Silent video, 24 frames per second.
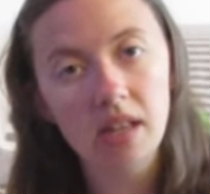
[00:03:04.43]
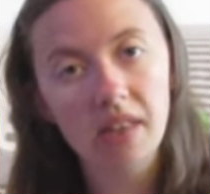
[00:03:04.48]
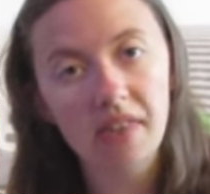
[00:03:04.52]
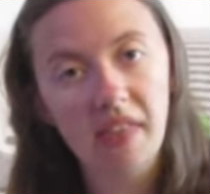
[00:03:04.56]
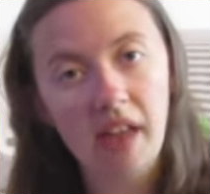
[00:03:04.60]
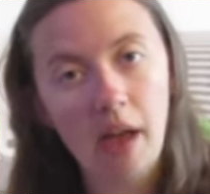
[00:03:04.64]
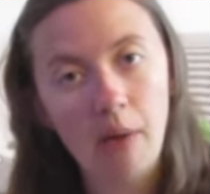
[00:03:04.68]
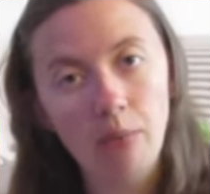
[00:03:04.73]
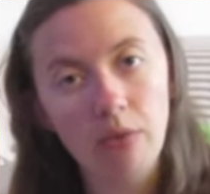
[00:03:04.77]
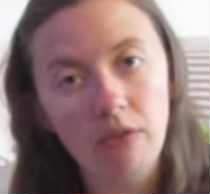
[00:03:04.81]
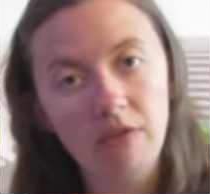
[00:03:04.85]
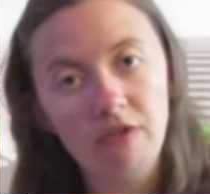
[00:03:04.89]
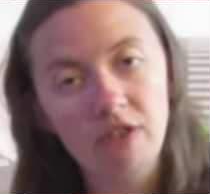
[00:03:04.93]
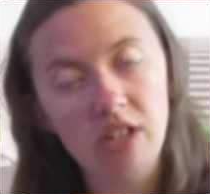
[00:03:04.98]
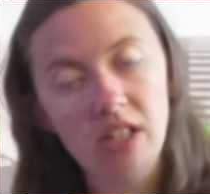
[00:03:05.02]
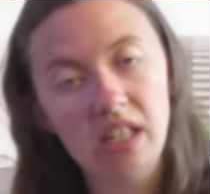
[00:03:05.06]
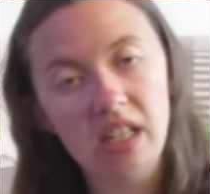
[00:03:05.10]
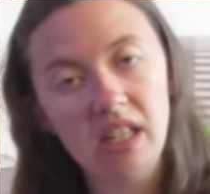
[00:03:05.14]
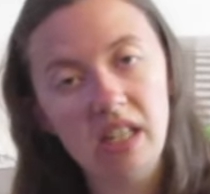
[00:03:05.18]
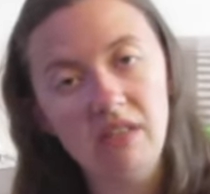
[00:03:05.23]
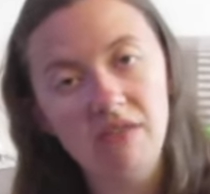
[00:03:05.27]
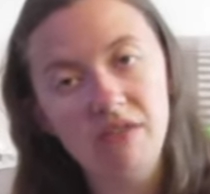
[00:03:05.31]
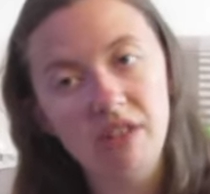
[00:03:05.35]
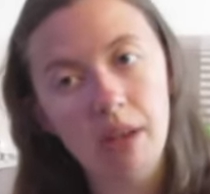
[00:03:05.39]
that we've
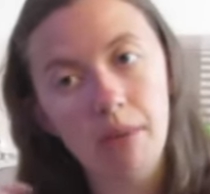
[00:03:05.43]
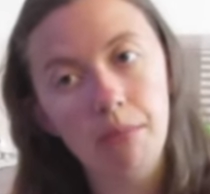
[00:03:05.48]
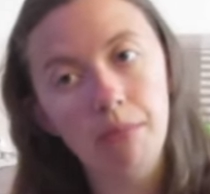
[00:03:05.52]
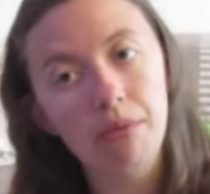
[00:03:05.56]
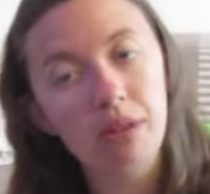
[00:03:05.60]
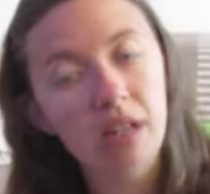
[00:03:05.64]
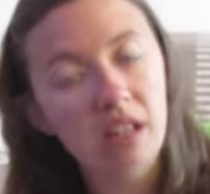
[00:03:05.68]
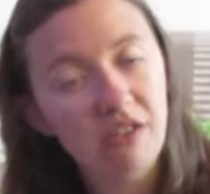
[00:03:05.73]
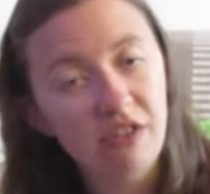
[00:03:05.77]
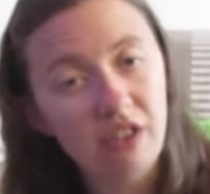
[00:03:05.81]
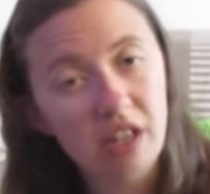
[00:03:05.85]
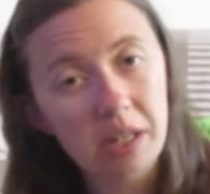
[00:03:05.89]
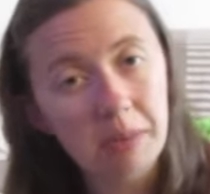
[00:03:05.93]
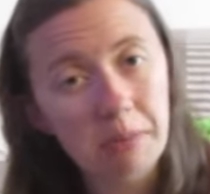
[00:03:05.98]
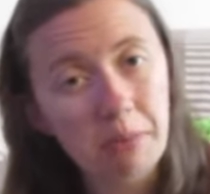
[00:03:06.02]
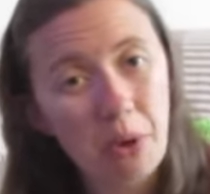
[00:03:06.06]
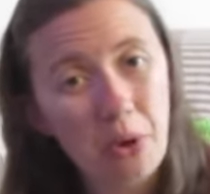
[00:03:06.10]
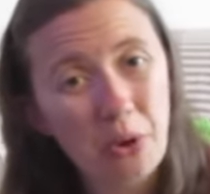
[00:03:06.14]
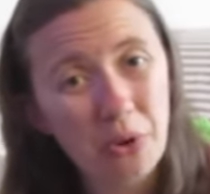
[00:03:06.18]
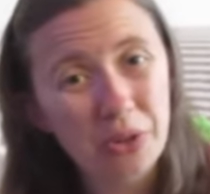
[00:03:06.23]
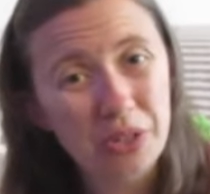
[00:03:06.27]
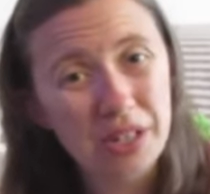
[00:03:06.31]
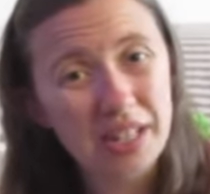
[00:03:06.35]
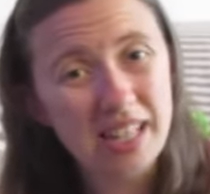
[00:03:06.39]
received in previous
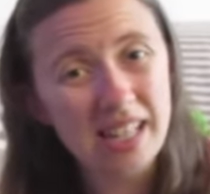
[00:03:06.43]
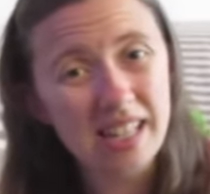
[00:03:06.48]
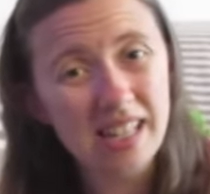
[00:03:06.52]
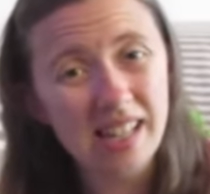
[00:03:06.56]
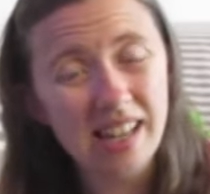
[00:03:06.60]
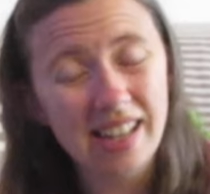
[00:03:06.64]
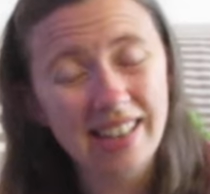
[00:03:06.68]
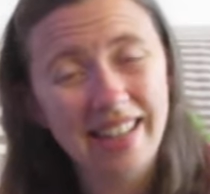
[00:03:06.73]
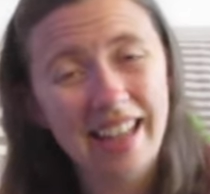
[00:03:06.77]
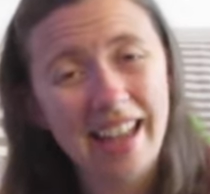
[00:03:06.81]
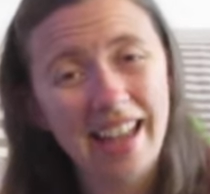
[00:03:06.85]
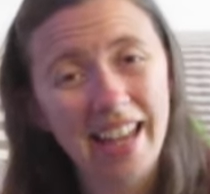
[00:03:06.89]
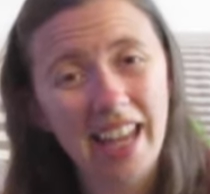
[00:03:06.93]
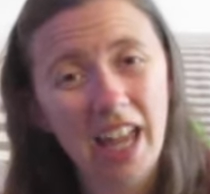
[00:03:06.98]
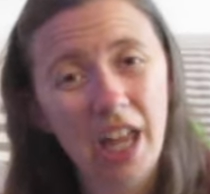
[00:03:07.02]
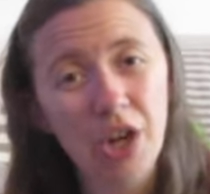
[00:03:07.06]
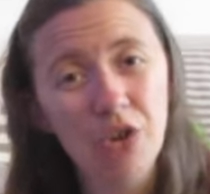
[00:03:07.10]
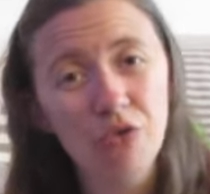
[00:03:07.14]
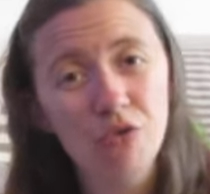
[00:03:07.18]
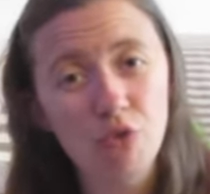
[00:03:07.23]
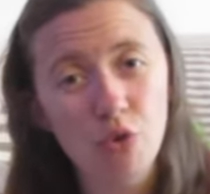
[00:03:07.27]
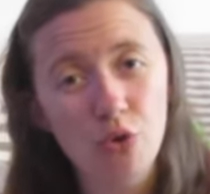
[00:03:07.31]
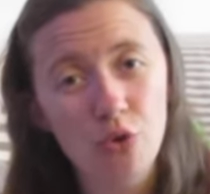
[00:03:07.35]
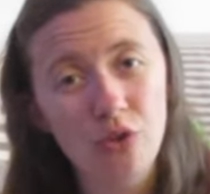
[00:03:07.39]
boxes, and that kind
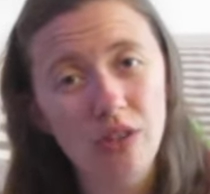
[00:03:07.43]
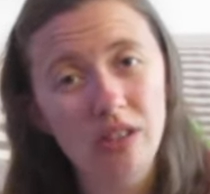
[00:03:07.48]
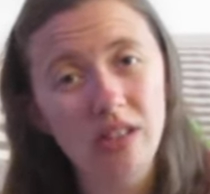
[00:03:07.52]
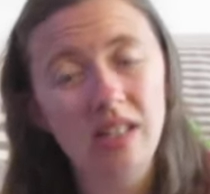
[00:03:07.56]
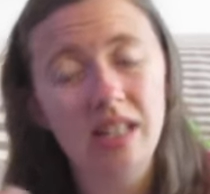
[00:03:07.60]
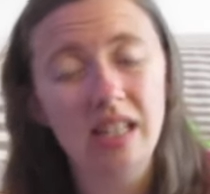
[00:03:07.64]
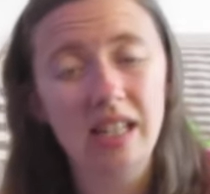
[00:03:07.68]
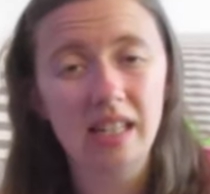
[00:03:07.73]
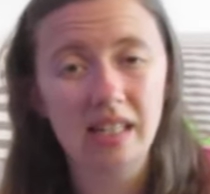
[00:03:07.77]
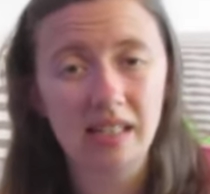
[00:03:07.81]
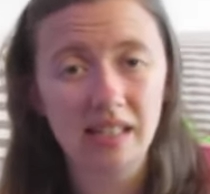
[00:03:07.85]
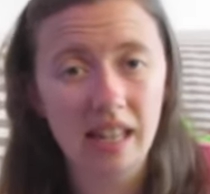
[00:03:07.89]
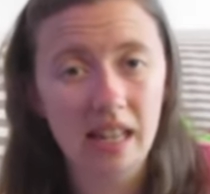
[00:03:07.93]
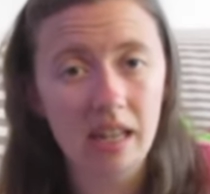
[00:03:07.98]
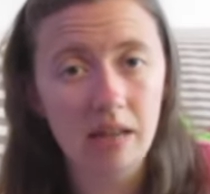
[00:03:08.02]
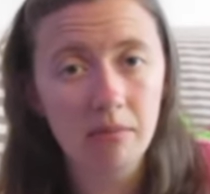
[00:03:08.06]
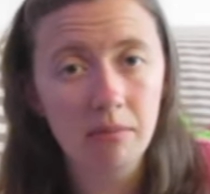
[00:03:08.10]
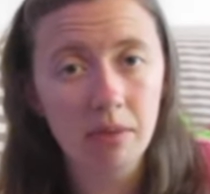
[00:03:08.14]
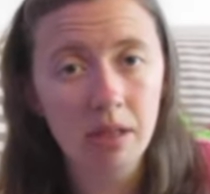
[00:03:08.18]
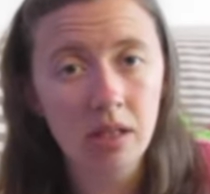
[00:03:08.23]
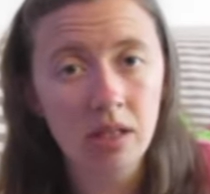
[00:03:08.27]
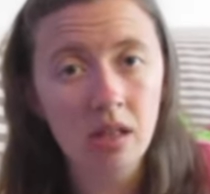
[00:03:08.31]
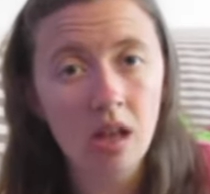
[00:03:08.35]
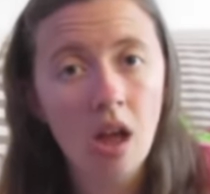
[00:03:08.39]
of ruins the
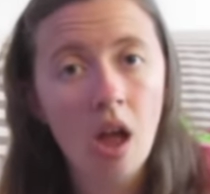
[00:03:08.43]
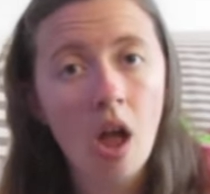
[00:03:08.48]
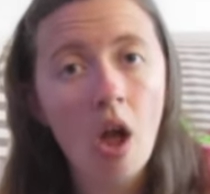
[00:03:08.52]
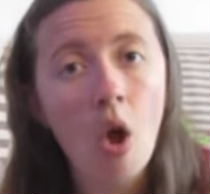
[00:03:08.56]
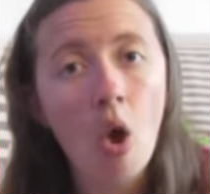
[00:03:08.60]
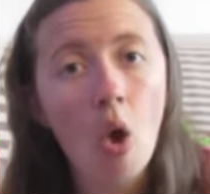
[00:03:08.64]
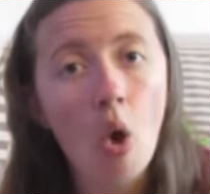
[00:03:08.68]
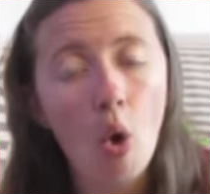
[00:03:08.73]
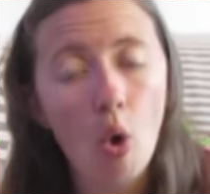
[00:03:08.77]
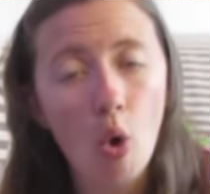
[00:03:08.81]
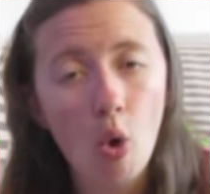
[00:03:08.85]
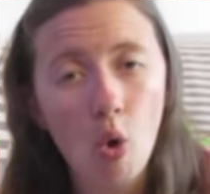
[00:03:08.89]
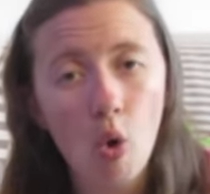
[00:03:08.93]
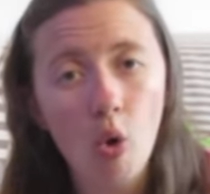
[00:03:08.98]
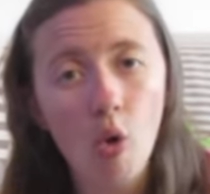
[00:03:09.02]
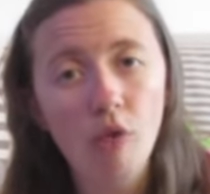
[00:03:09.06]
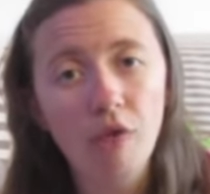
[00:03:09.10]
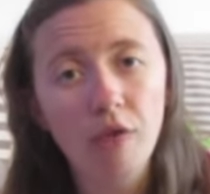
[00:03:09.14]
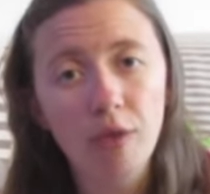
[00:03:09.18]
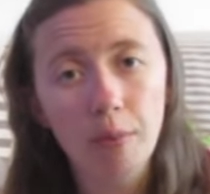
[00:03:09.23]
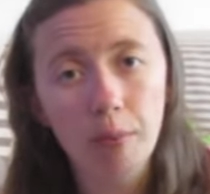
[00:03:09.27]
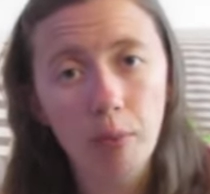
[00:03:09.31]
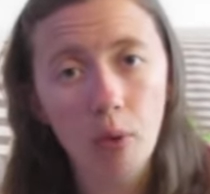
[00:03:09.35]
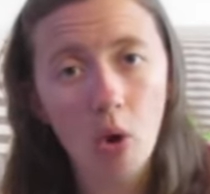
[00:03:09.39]
excitement
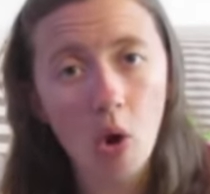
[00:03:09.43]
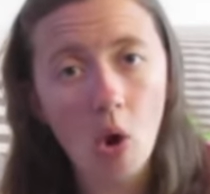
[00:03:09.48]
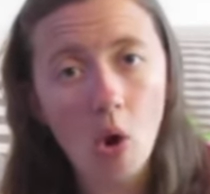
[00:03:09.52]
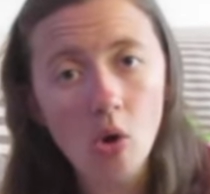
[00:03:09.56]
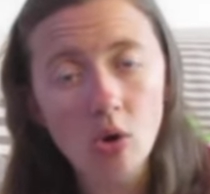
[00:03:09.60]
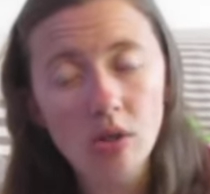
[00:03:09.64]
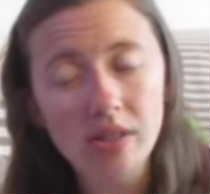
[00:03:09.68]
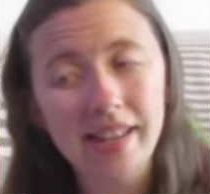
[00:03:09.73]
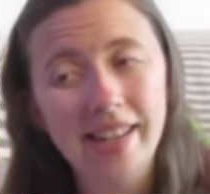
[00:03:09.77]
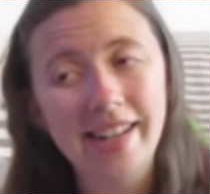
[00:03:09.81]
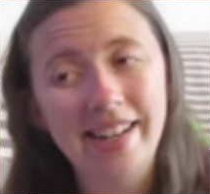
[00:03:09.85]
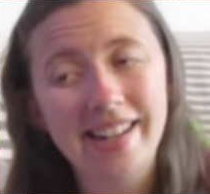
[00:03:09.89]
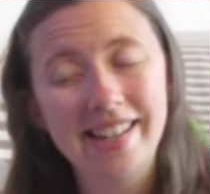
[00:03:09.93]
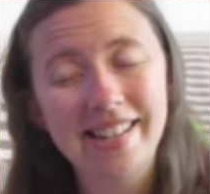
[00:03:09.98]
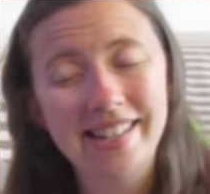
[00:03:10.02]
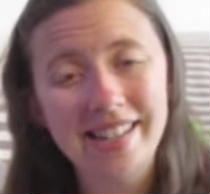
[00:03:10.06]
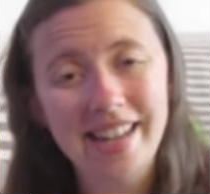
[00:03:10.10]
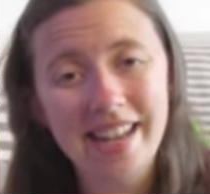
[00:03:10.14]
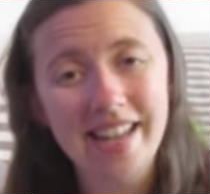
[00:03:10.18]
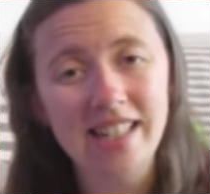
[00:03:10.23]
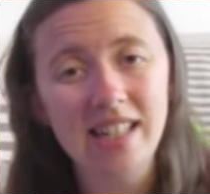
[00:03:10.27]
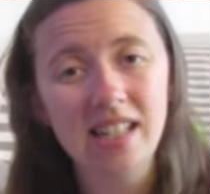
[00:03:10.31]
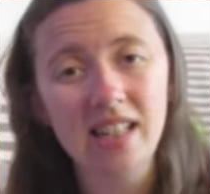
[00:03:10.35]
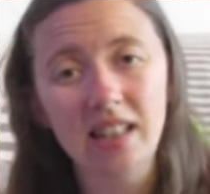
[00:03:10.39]
of the box. And I
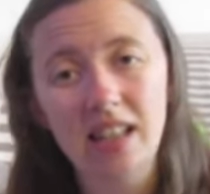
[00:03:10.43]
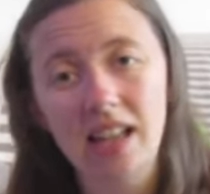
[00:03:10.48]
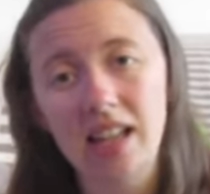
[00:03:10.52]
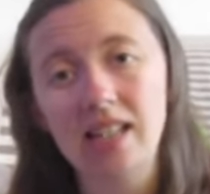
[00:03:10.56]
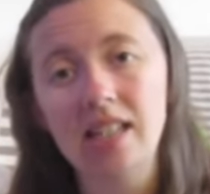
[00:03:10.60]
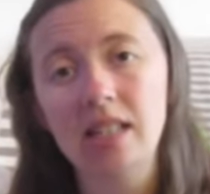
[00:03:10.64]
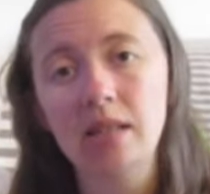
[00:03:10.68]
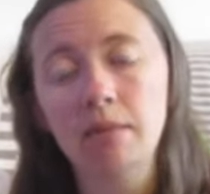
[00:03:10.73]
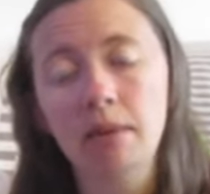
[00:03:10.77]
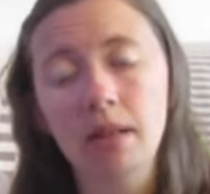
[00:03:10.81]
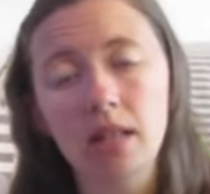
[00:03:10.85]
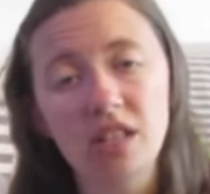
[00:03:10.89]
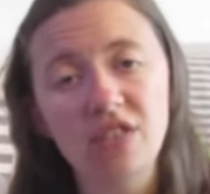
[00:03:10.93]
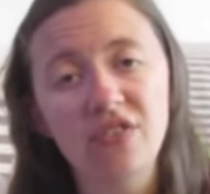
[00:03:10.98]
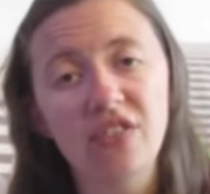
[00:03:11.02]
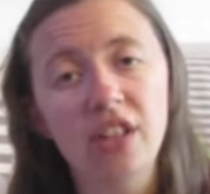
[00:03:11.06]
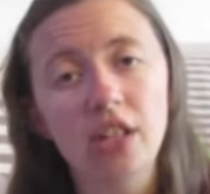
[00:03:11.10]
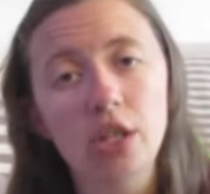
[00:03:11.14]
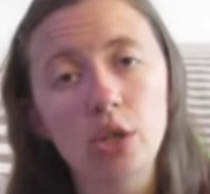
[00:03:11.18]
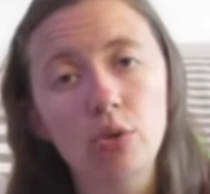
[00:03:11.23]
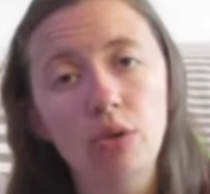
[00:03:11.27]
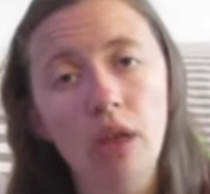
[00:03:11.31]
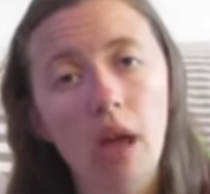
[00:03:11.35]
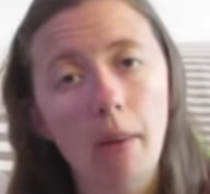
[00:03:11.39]
said in last month's
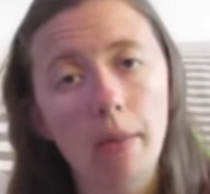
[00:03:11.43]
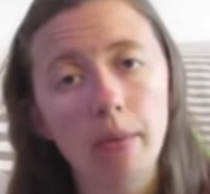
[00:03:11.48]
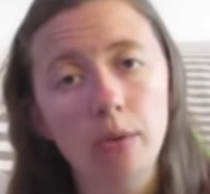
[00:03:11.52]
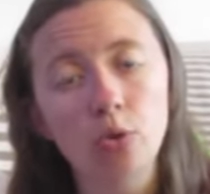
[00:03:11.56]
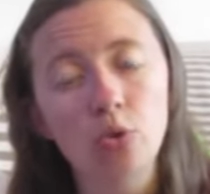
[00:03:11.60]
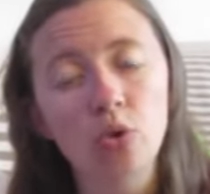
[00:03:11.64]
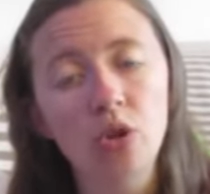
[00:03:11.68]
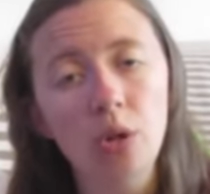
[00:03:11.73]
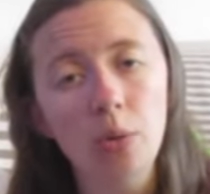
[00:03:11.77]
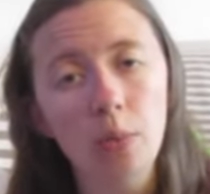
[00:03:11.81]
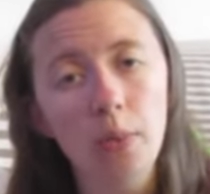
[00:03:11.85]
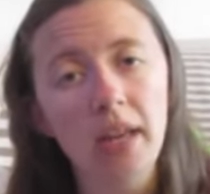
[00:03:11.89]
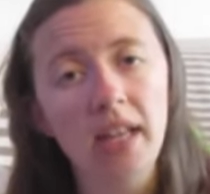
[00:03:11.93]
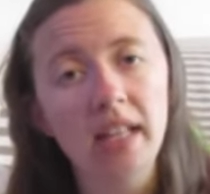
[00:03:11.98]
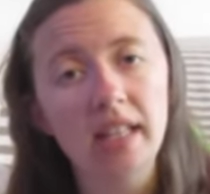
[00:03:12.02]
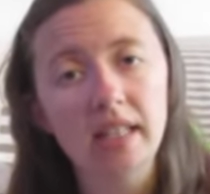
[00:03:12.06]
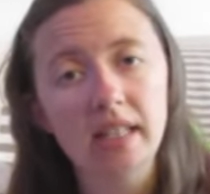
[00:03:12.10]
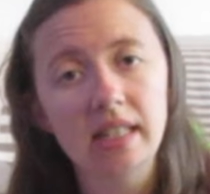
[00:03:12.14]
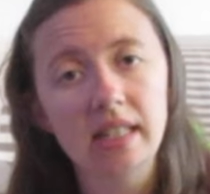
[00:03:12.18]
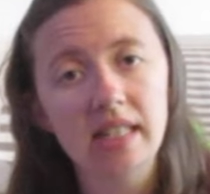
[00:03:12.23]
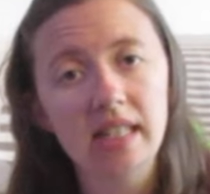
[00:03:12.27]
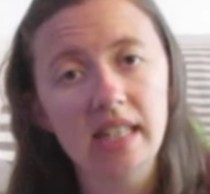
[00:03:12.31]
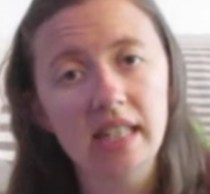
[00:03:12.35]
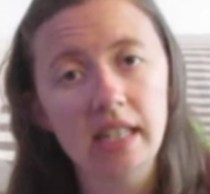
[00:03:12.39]
video that I was going to wait
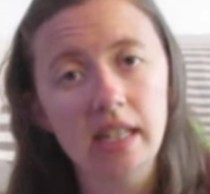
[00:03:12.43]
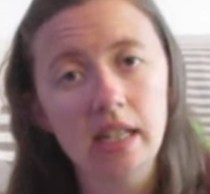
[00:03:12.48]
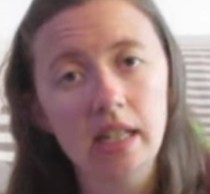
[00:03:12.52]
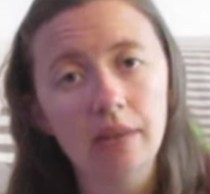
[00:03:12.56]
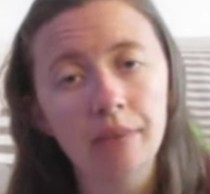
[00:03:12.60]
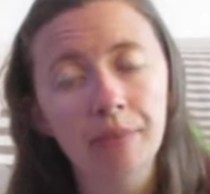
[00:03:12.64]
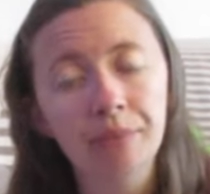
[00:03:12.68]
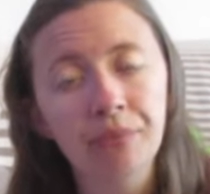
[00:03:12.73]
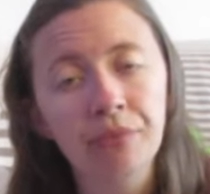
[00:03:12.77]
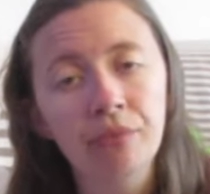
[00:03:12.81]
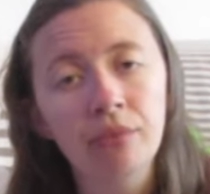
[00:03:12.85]
and see